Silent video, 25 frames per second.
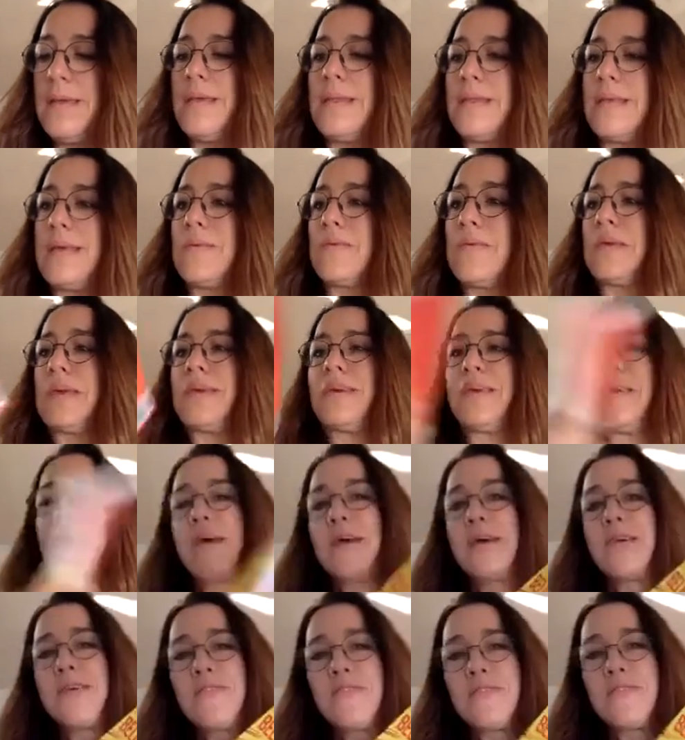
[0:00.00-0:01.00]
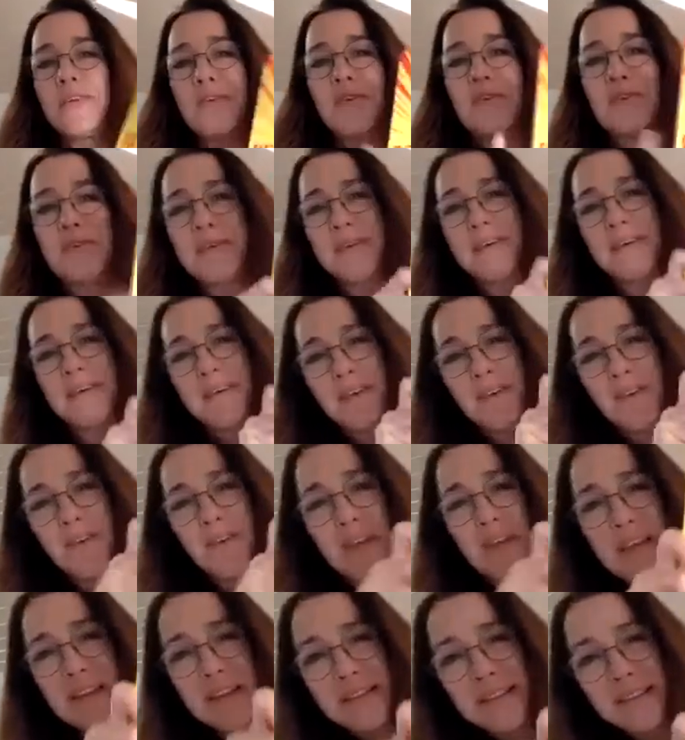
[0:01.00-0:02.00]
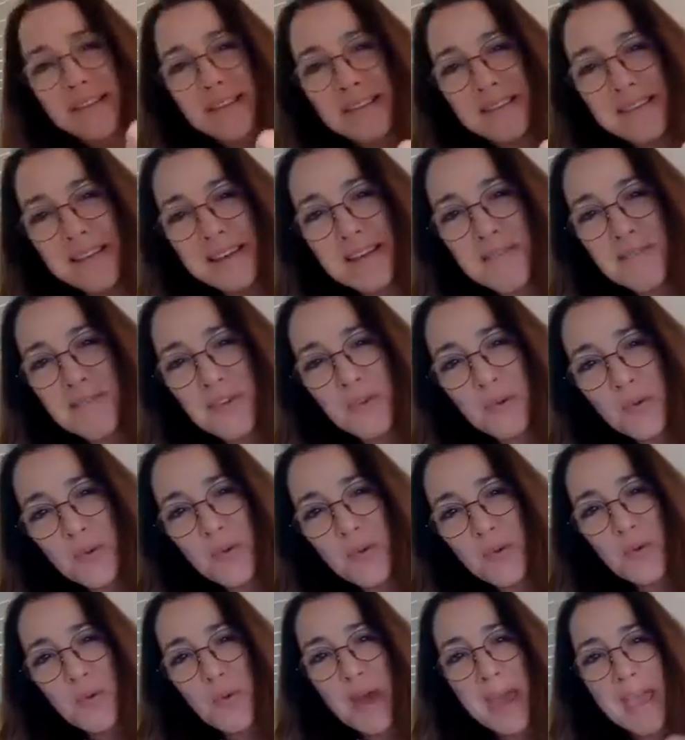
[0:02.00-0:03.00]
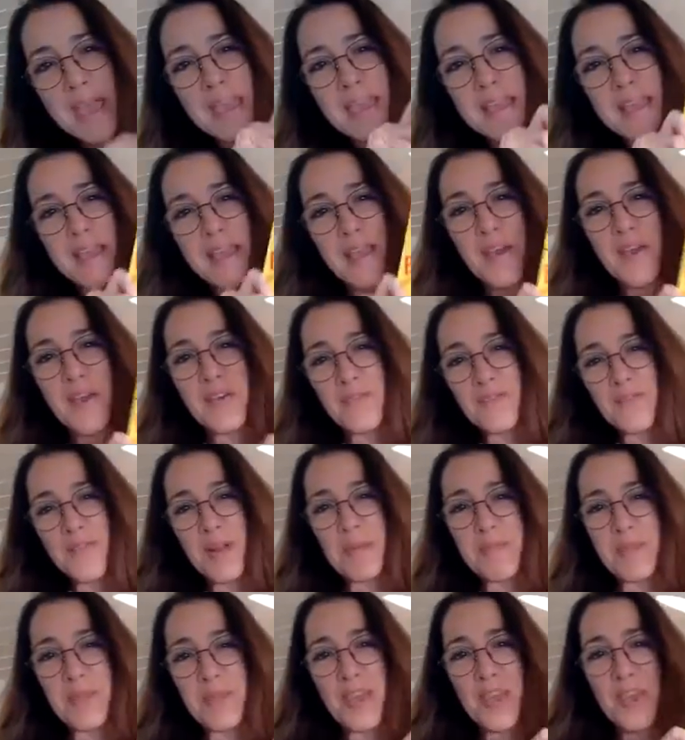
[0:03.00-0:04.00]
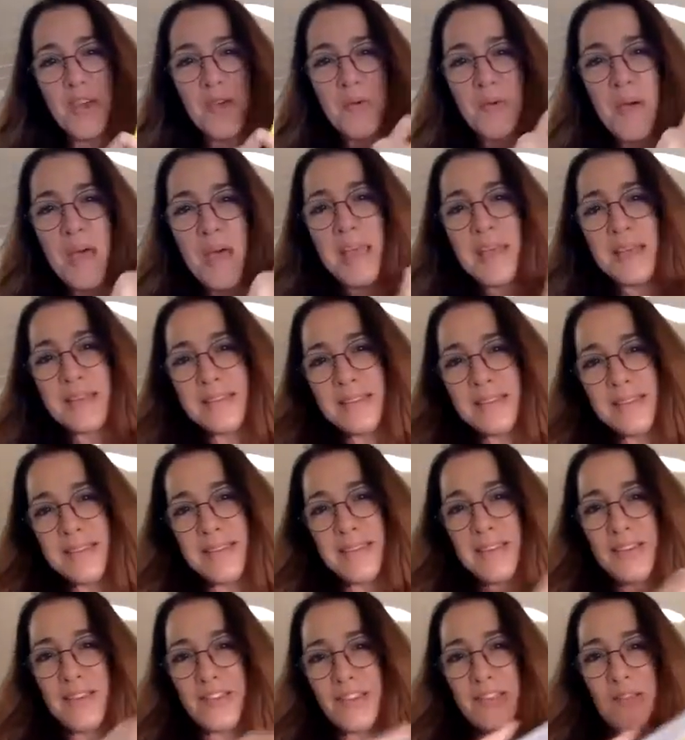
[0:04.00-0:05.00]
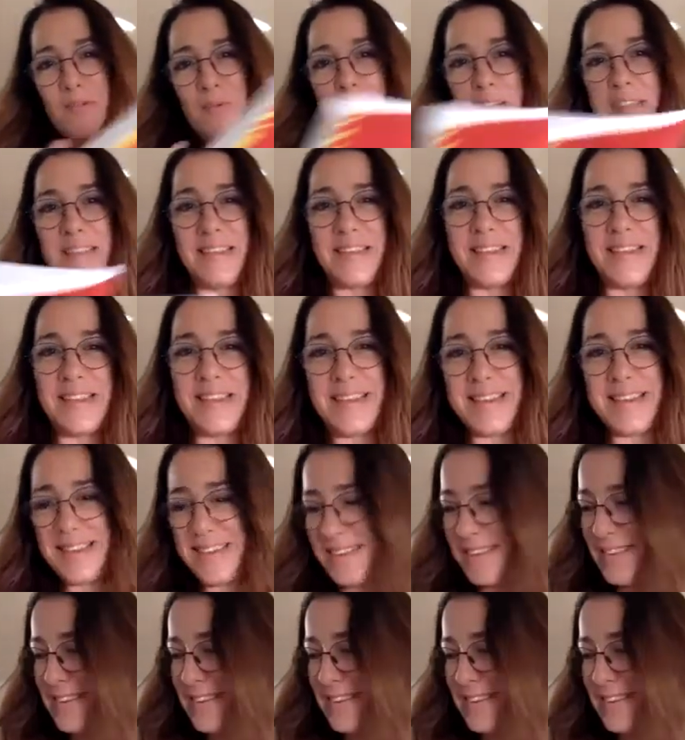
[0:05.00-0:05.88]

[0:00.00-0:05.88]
There we go. I got it delivered all the way from the US to Switzerland,